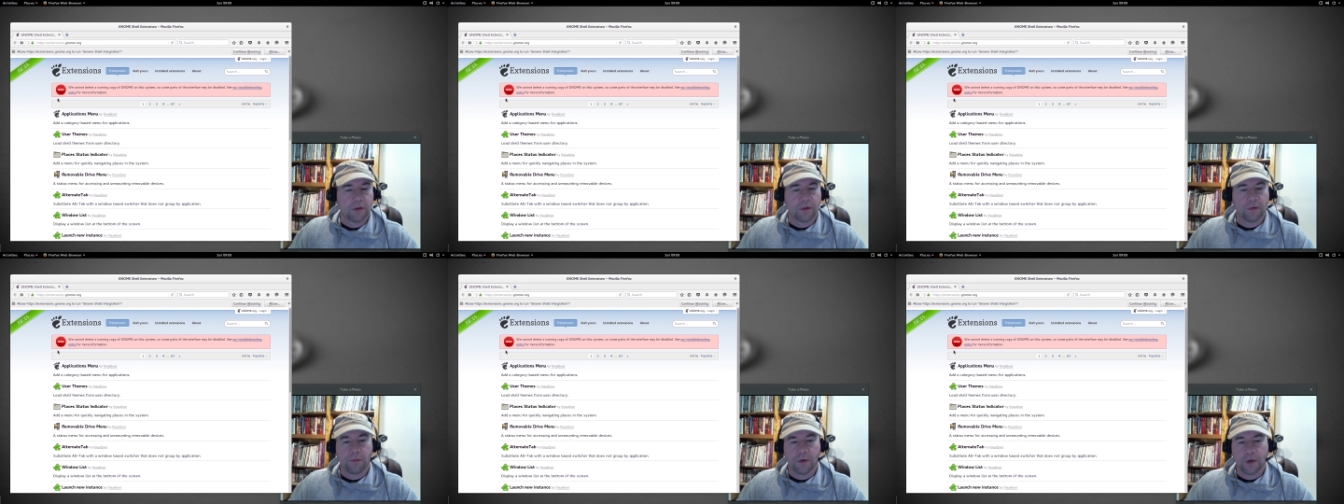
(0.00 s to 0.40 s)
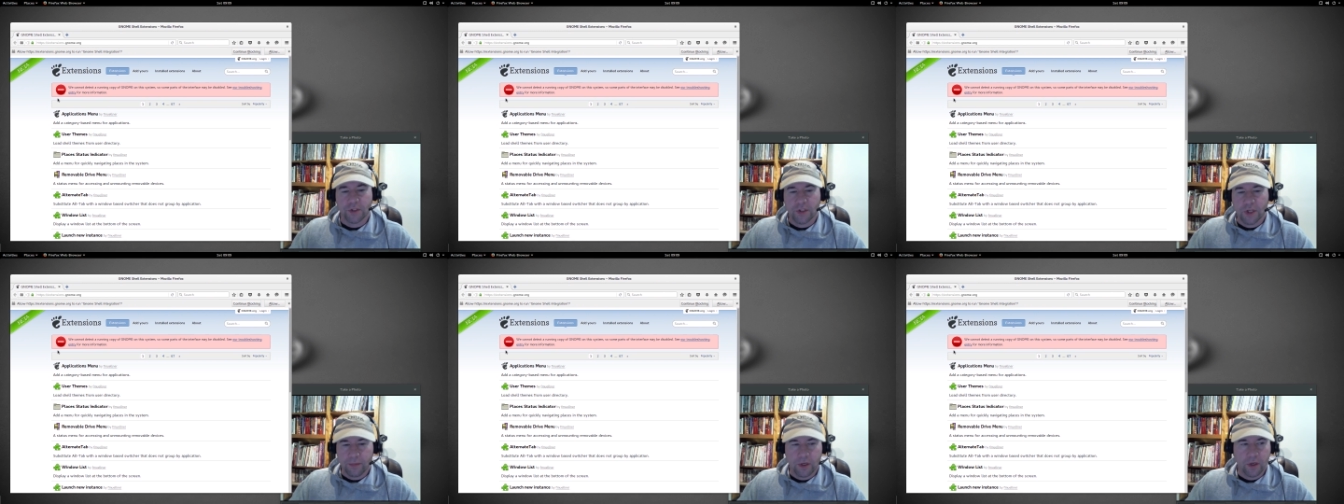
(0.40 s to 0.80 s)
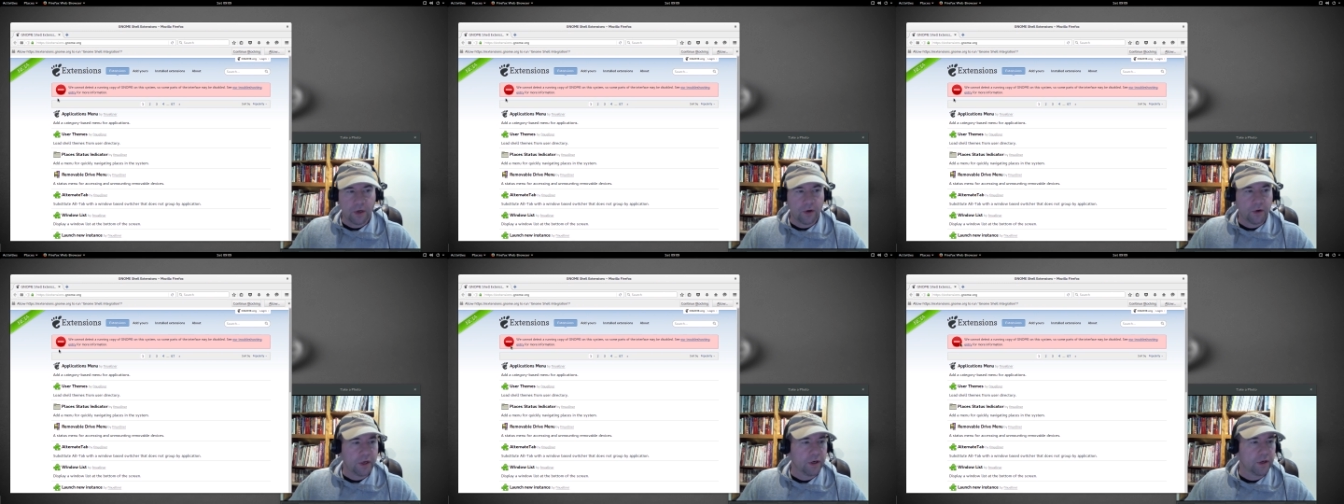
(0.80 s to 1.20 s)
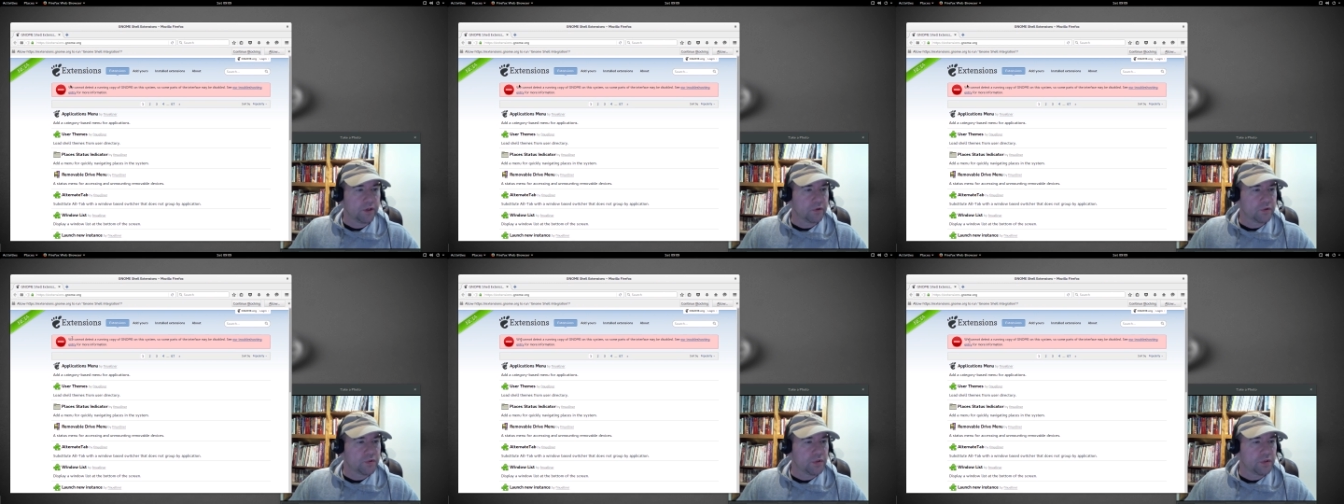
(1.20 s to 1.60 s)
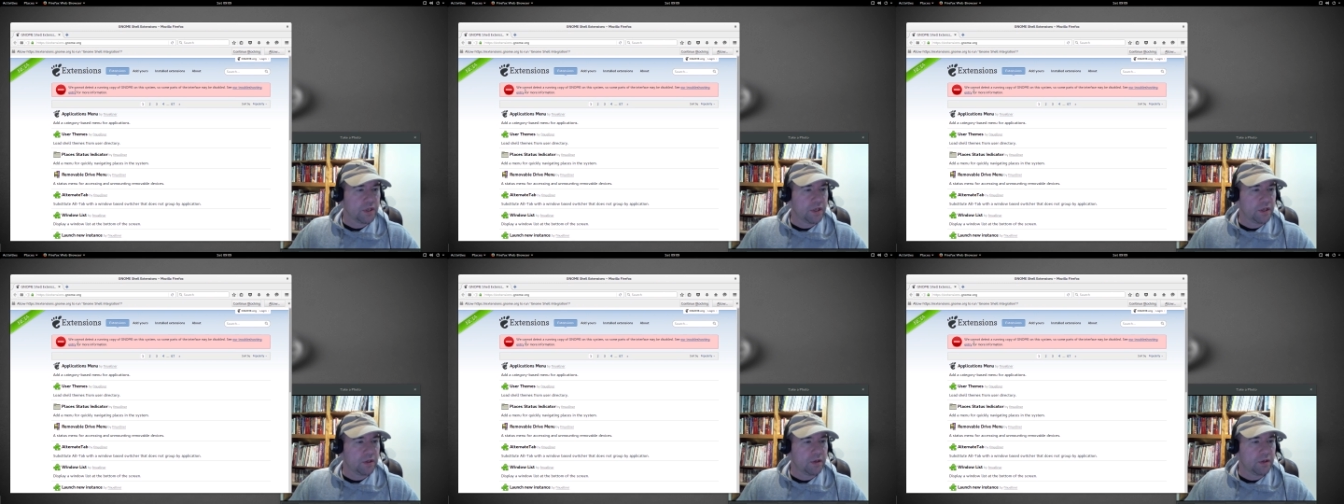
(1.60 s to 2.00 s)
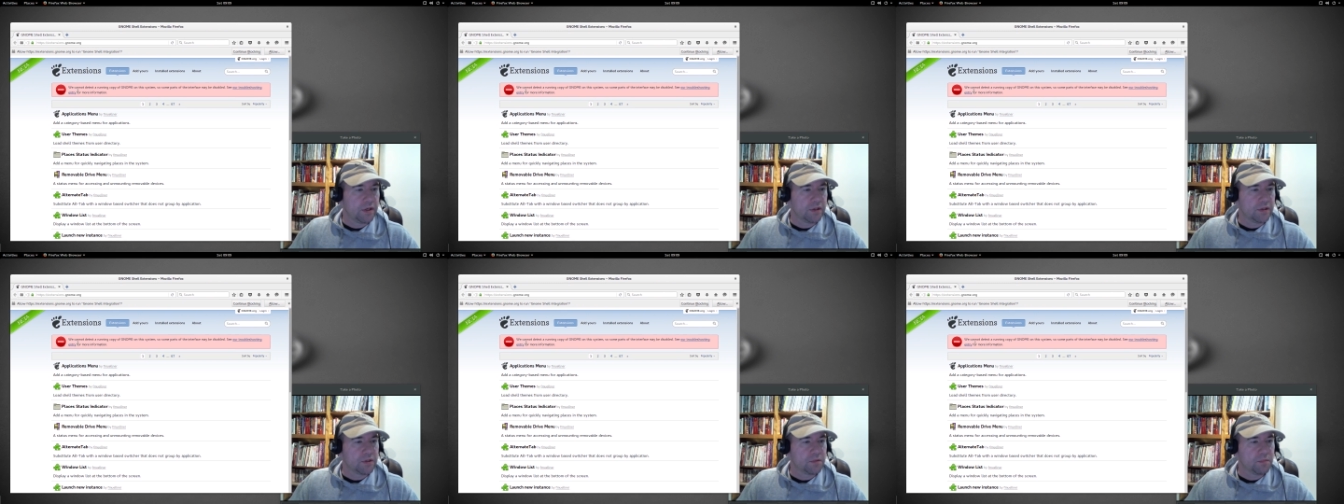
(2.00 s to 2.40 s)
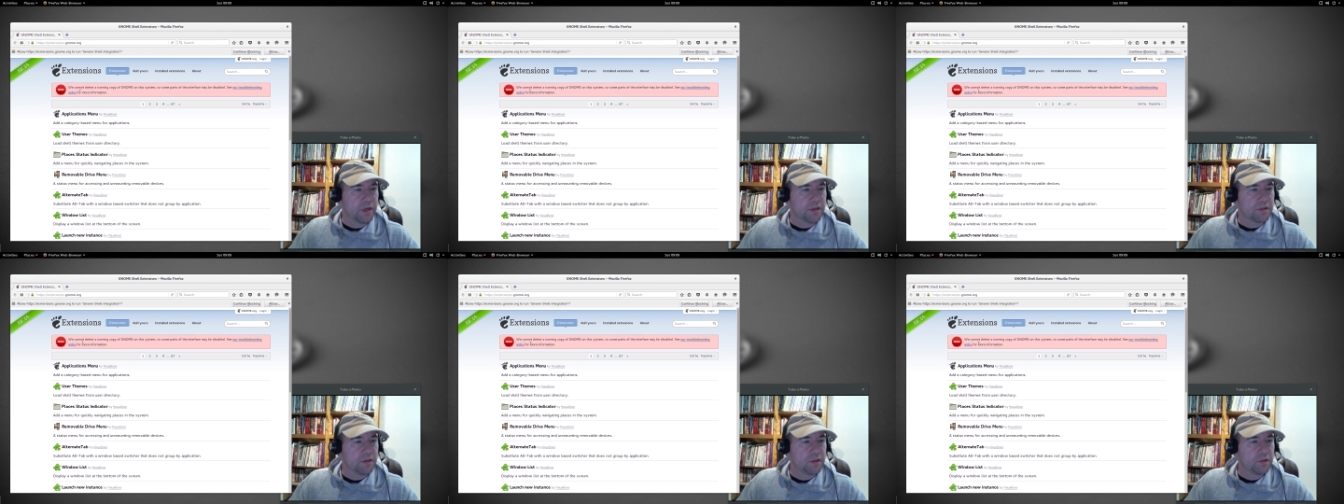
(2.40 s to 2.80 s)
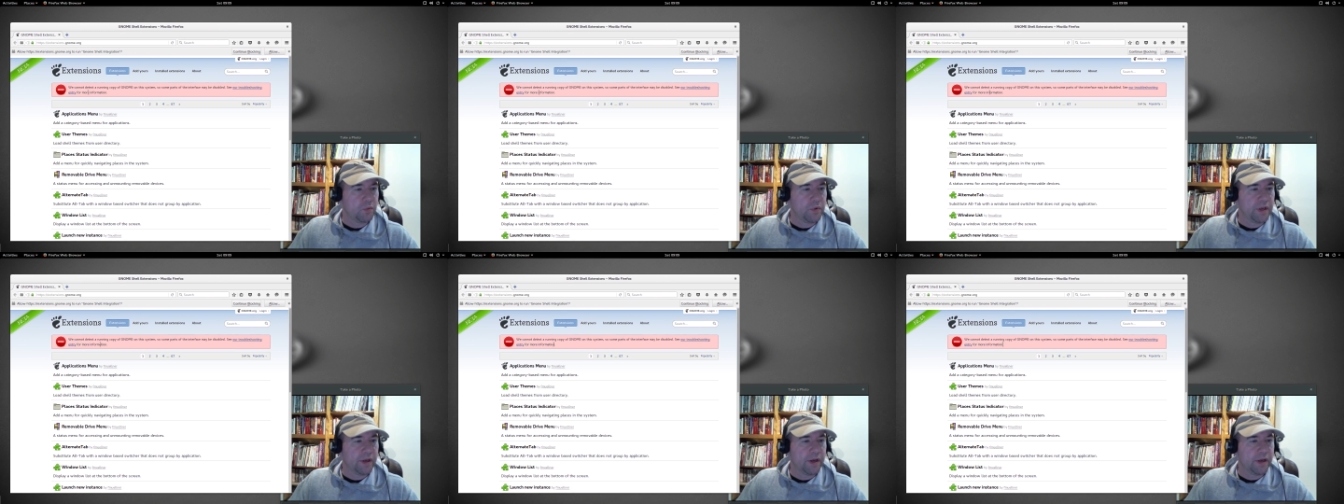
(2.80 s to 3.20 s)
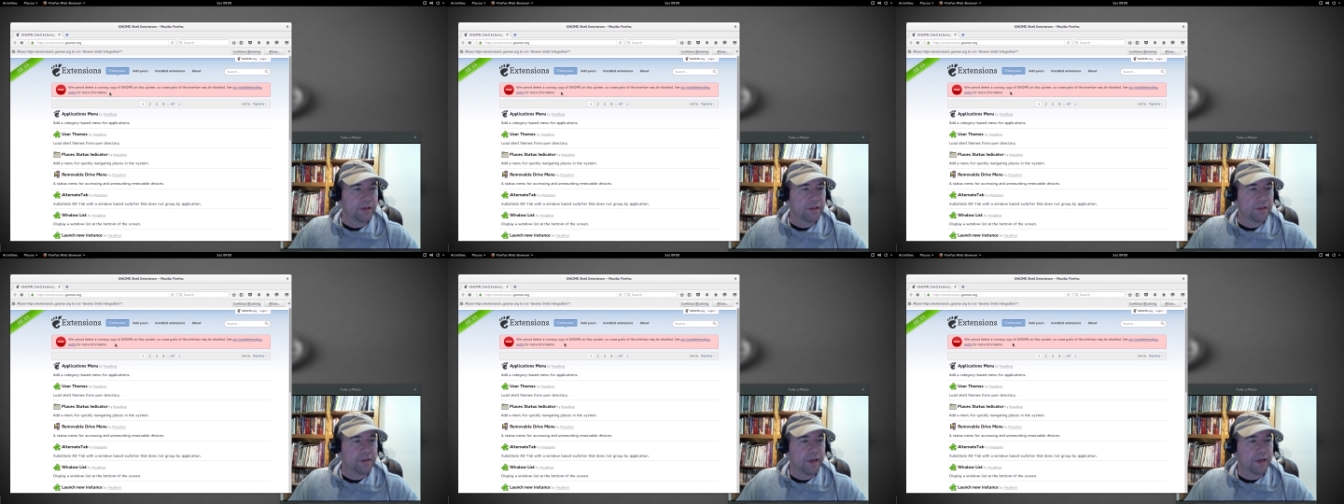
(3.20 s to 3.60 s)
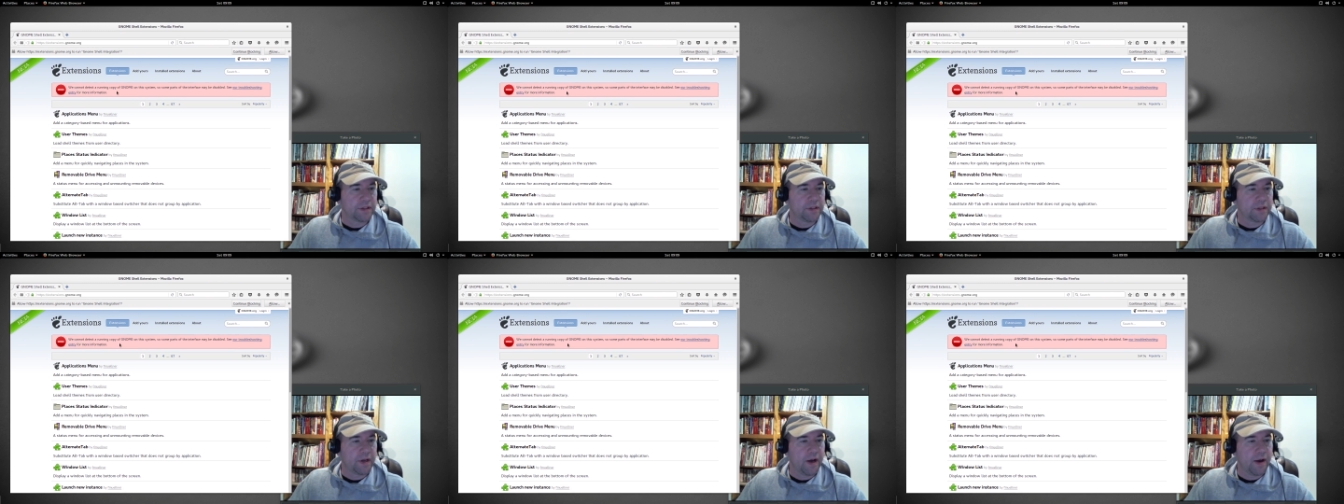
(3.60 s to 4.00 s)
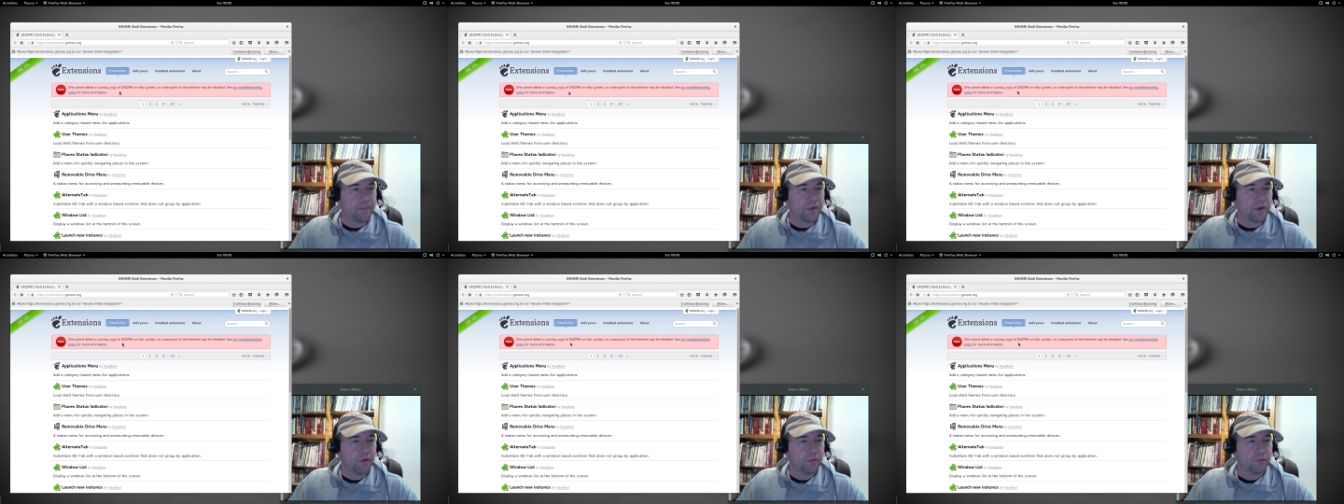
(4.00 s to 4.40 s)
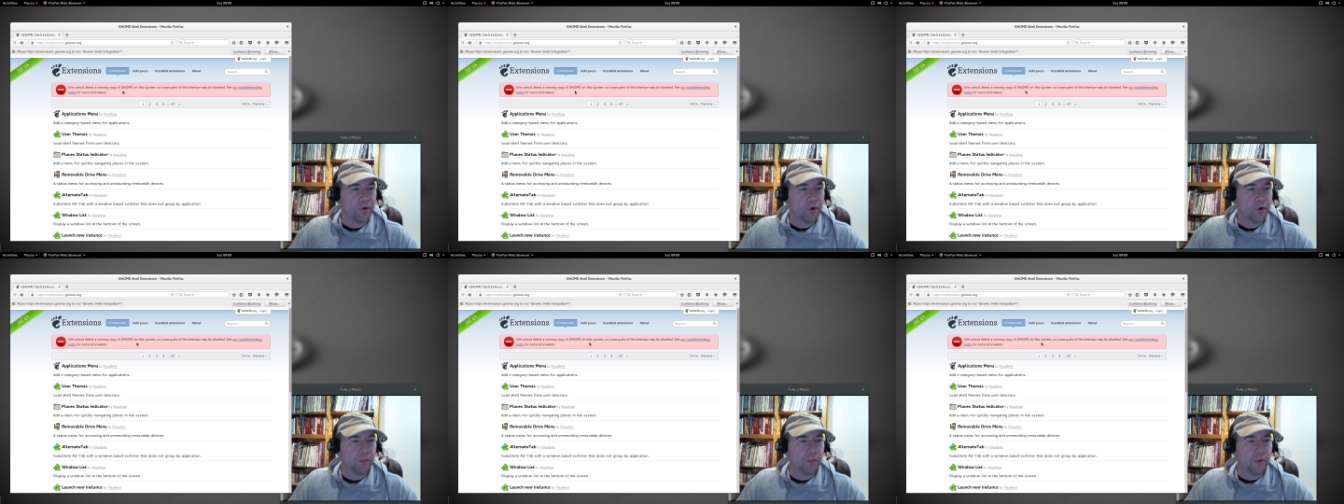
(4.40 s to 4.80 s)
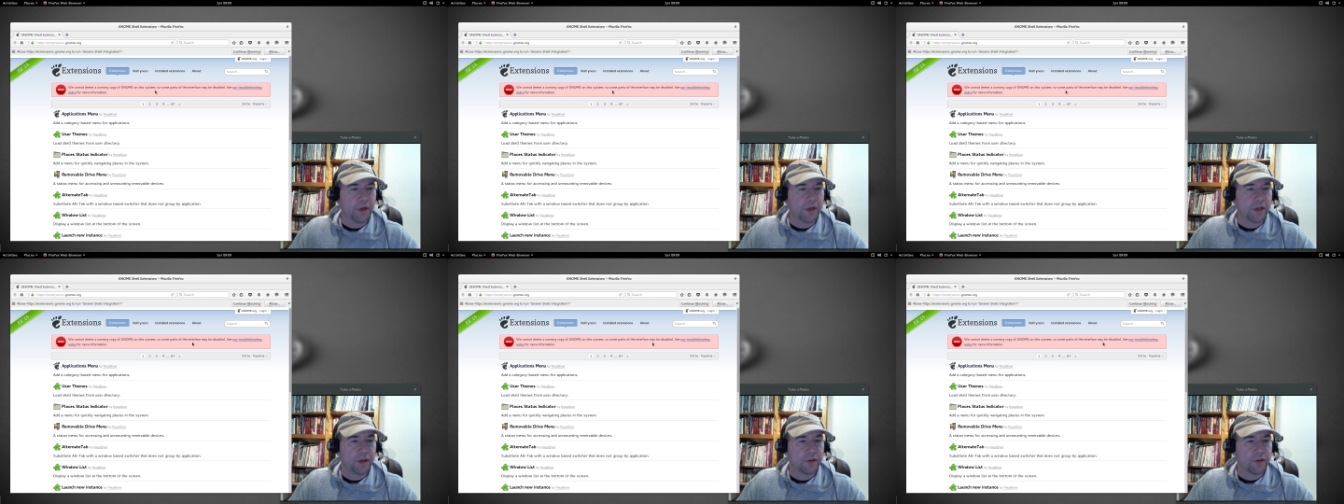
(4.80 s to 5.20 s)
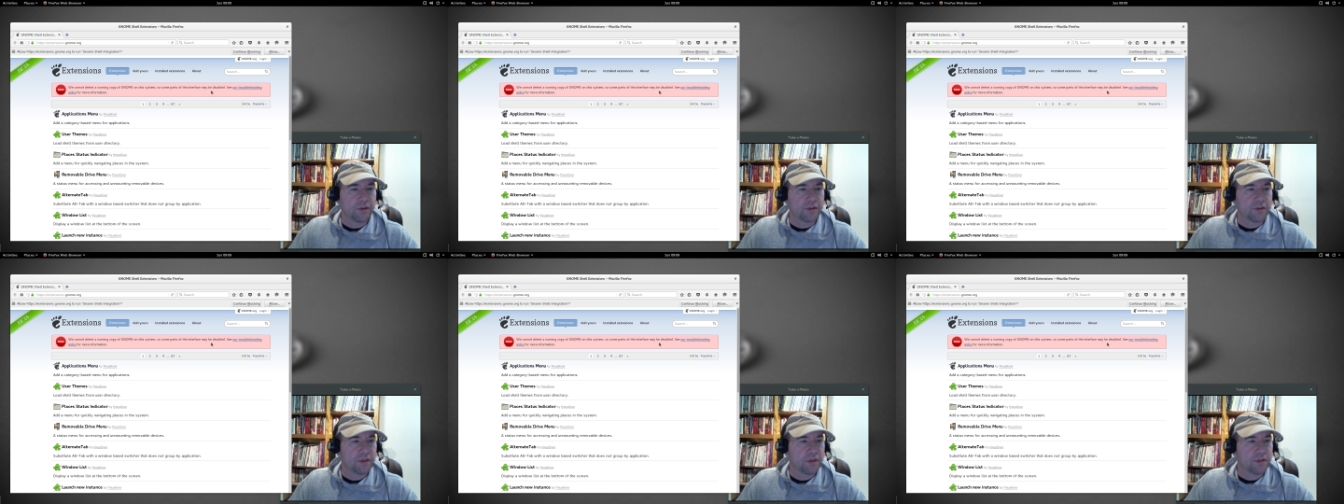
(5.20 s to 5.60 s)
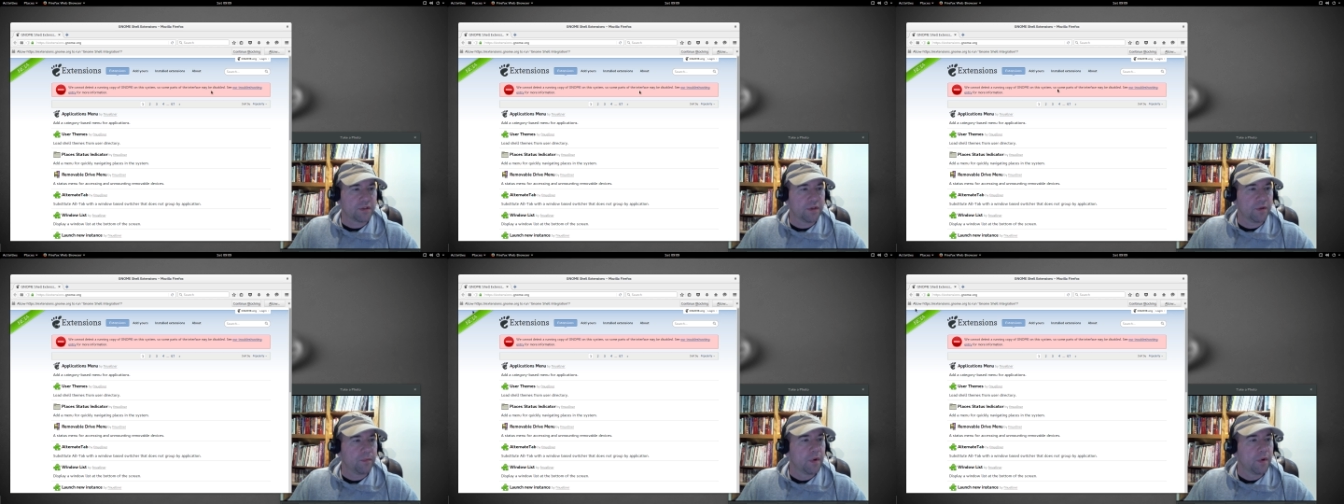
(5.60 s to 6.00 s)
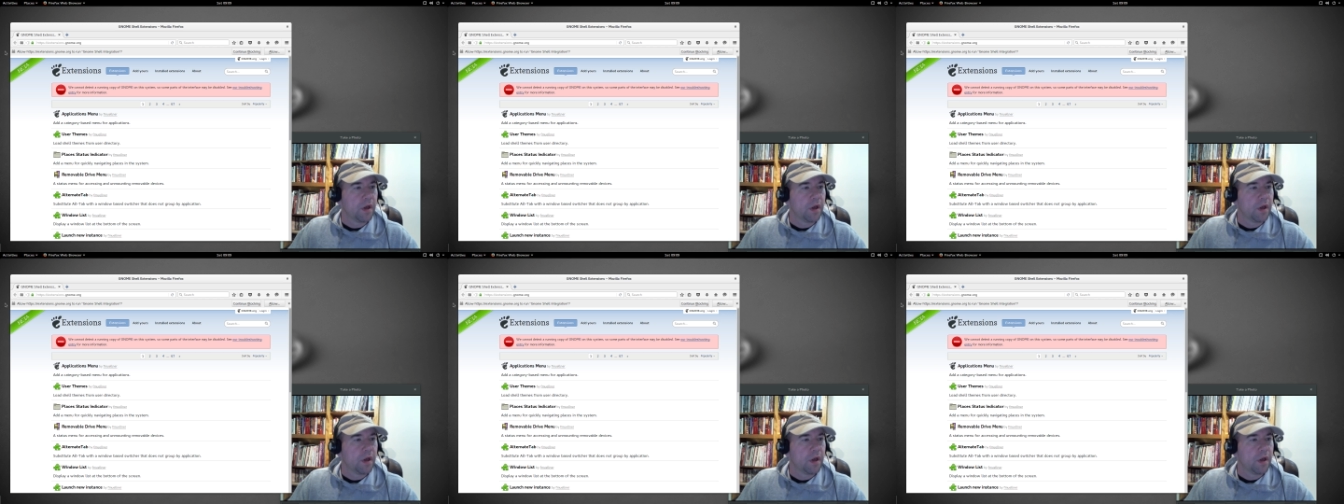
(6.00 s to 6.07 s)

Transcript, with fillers: the first time you go here, you'll see you get this message: we cannot detect a copy of GNOME running on the system.